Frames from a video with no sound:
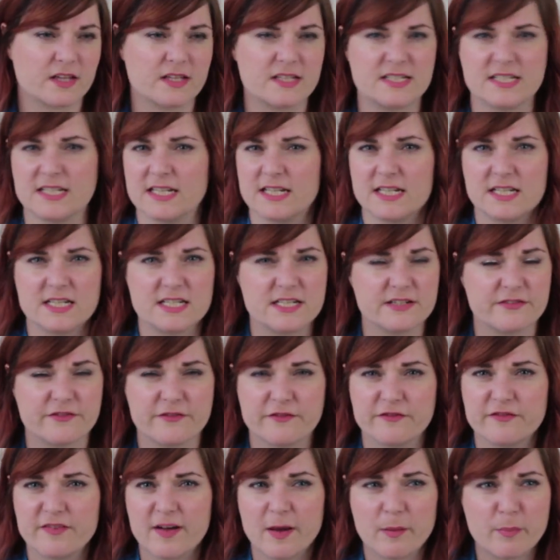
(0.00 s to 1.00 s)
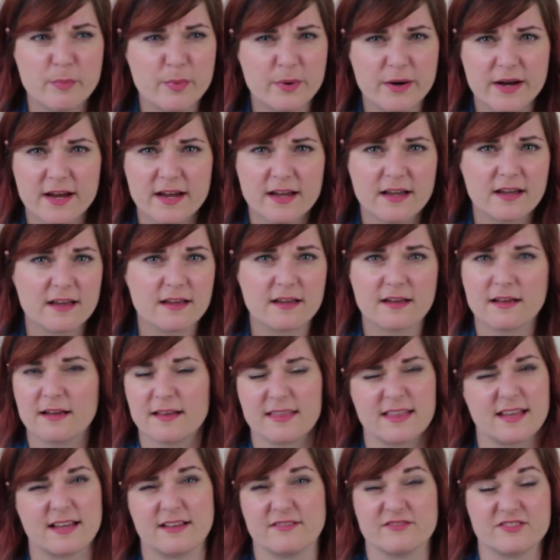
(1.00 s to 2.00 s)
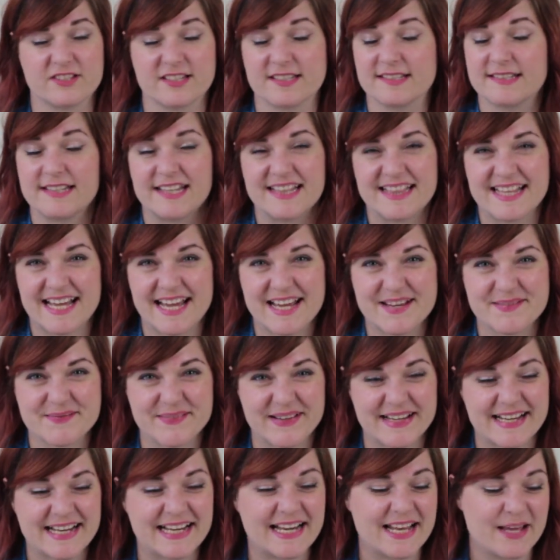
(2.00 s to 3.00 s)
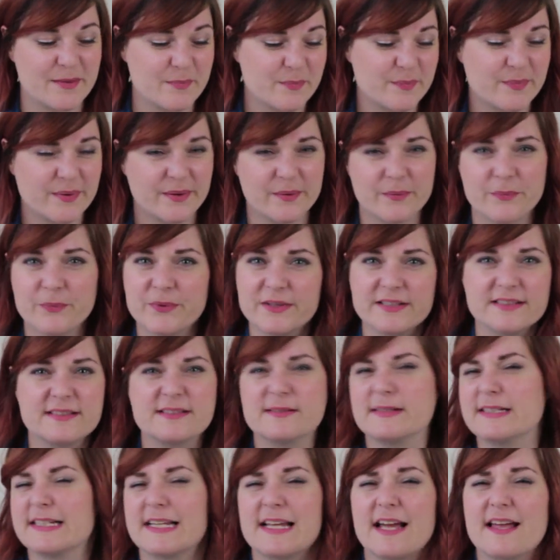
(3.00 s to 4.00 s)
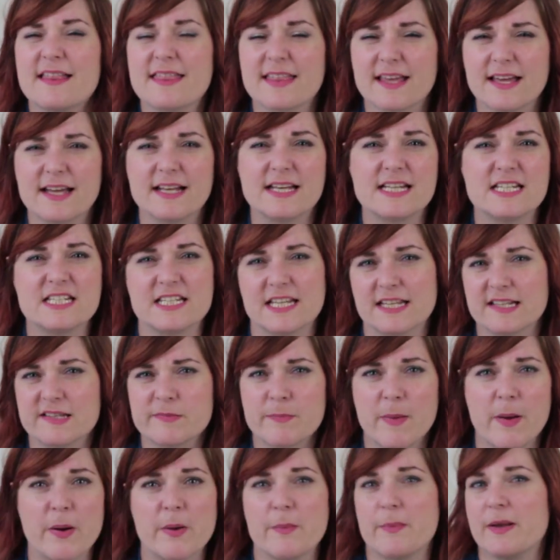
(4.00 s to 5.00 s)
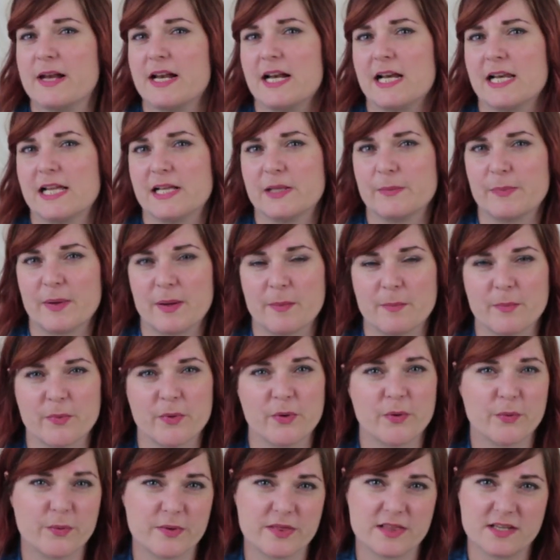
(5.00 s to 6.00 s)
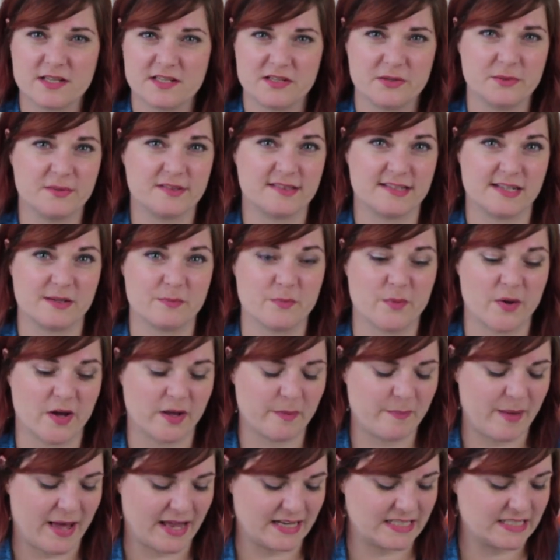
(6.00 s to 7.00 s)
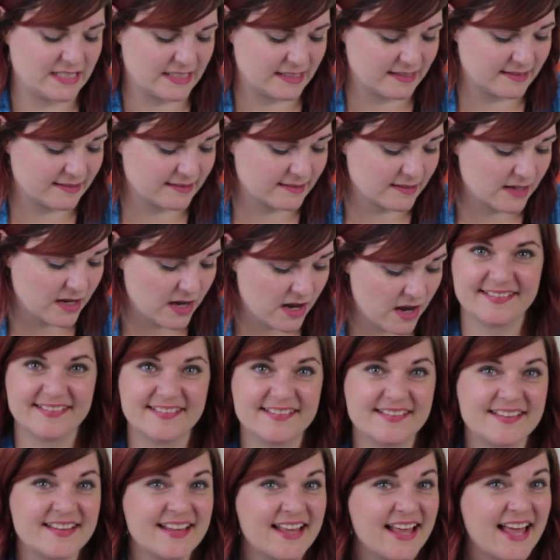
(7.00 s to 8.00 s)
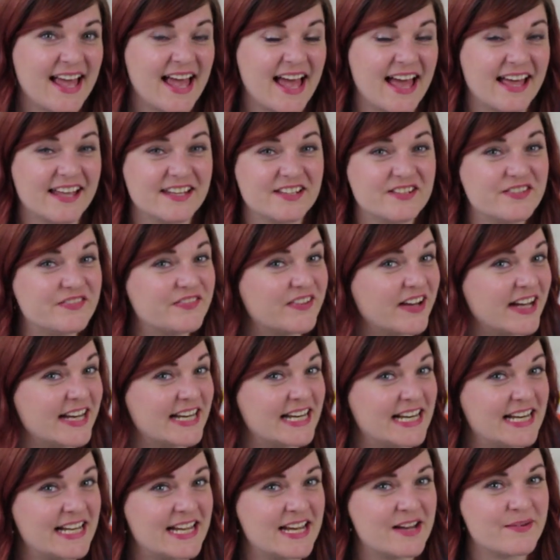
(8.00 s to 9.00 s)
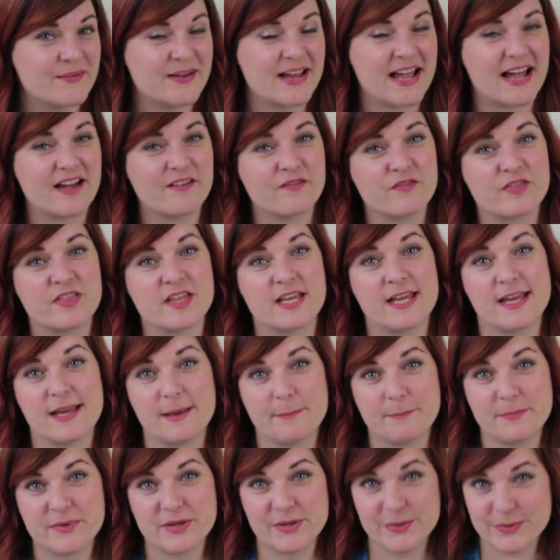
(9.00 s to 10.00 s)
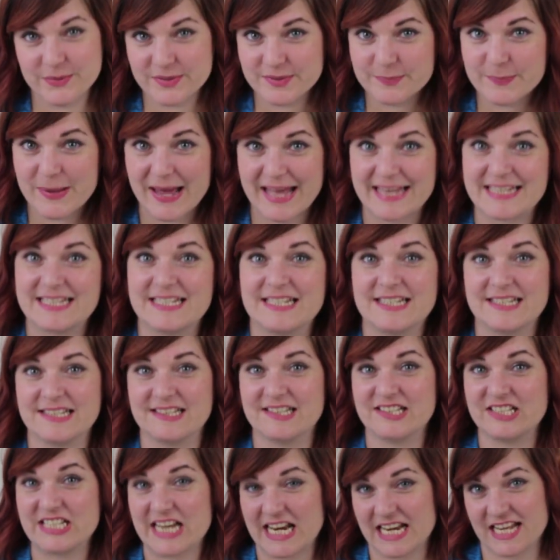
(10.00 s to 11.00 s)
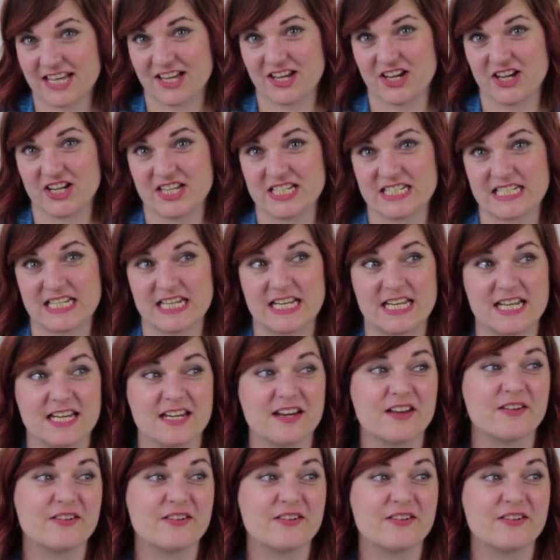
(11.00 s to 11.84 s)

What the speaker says: did it in a different fabric. I think I've just said that in my clip, but we'll see. I think I need to experiment a little bit more with the two seamwork patterns. And finally, we have the Muse Patterns Jenna cardigan,